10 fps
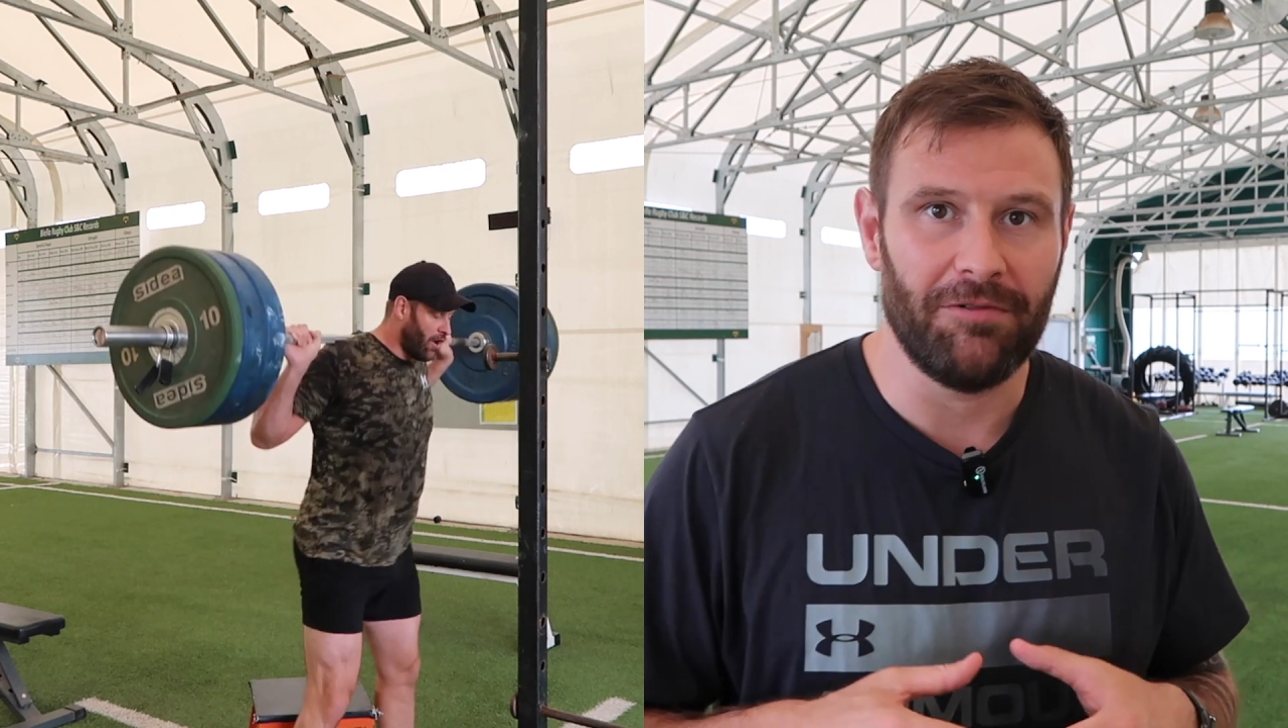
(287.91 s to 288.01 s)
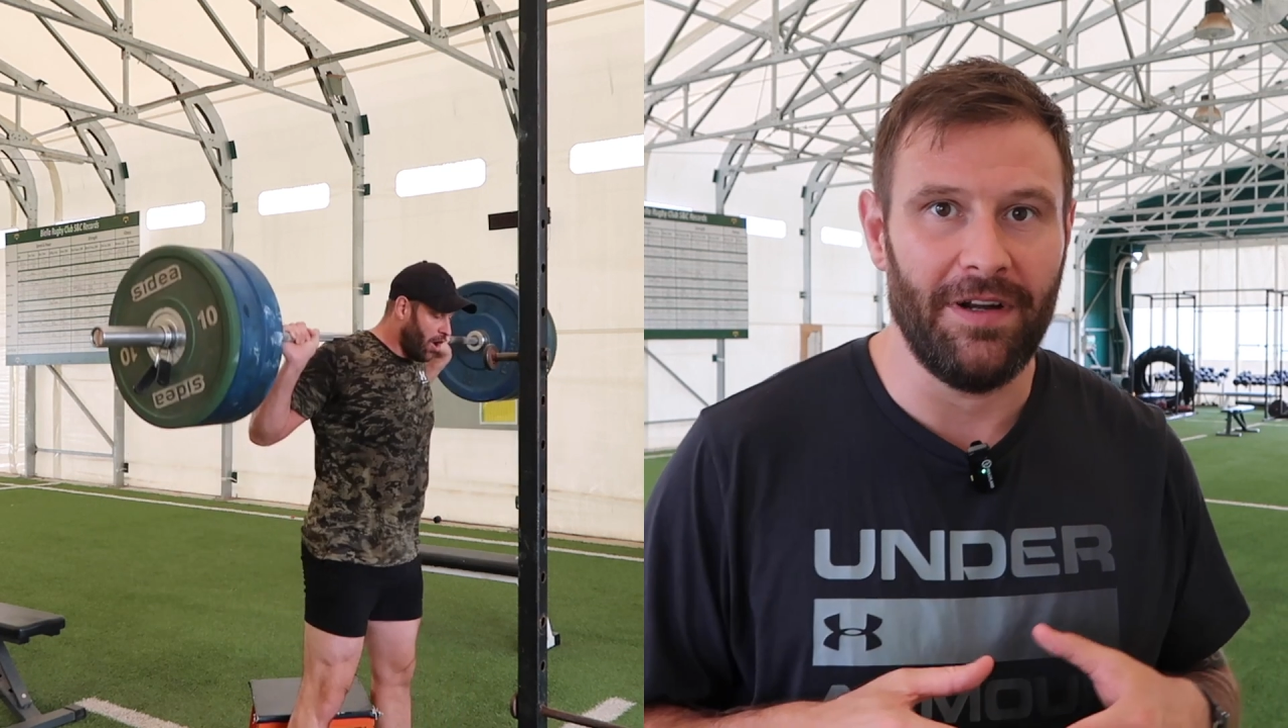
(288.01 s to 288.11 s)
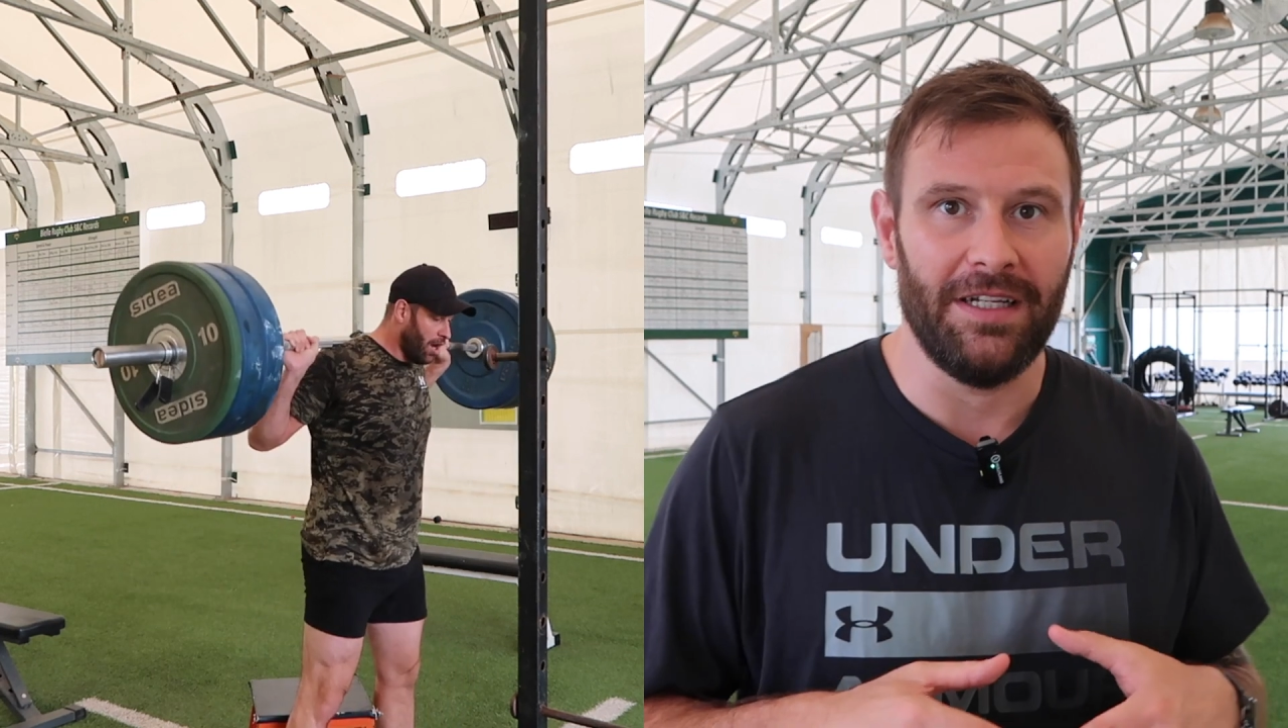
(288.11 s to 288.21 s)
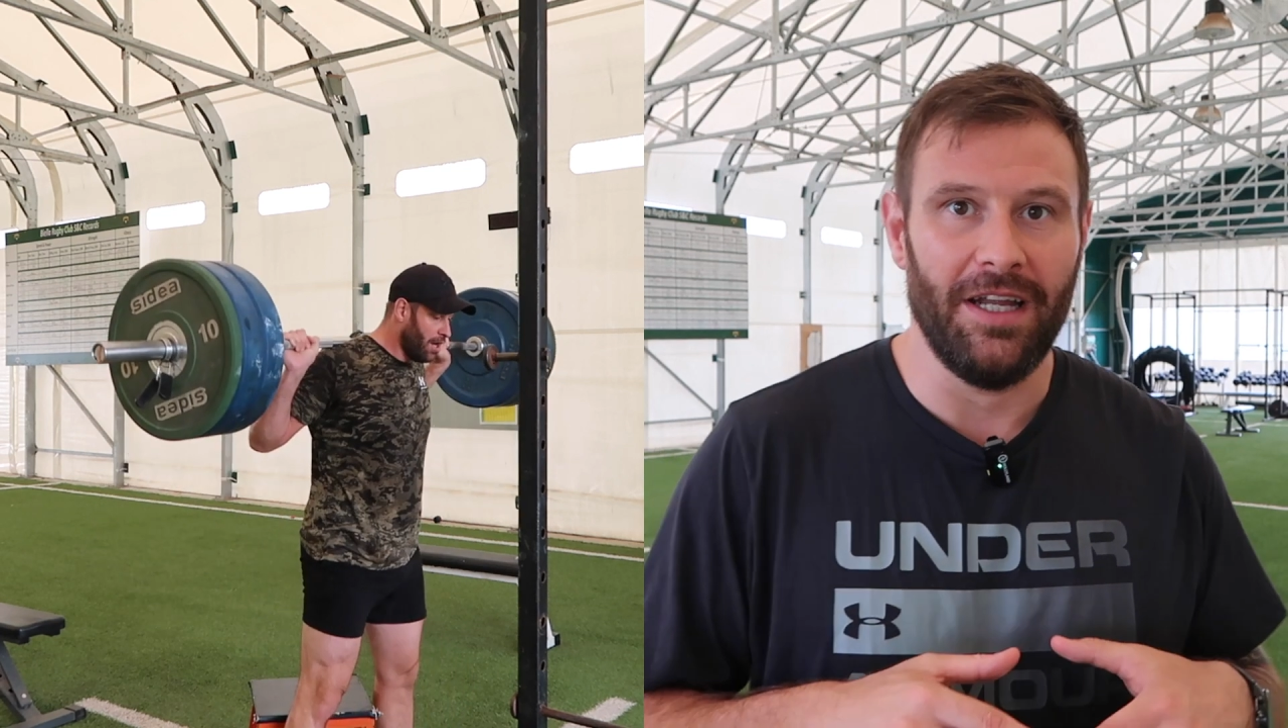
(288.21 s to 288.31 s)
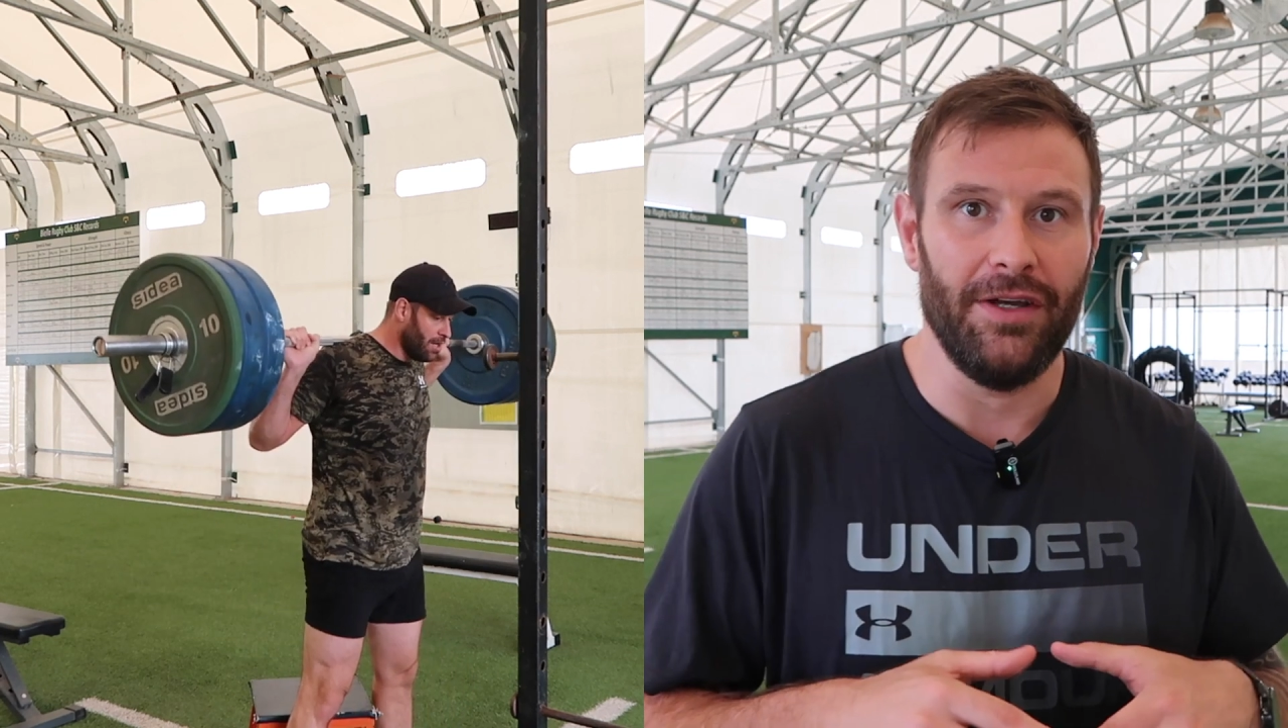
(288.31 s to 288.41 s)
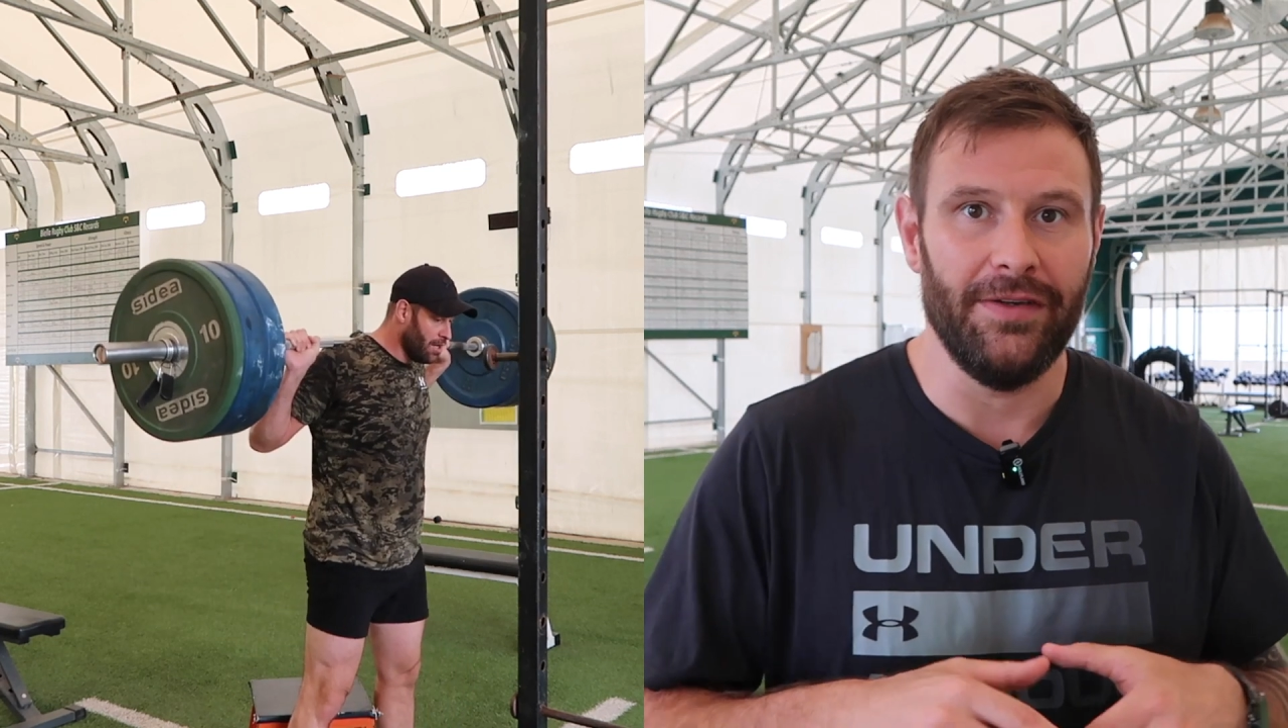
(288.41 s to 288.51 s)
right now,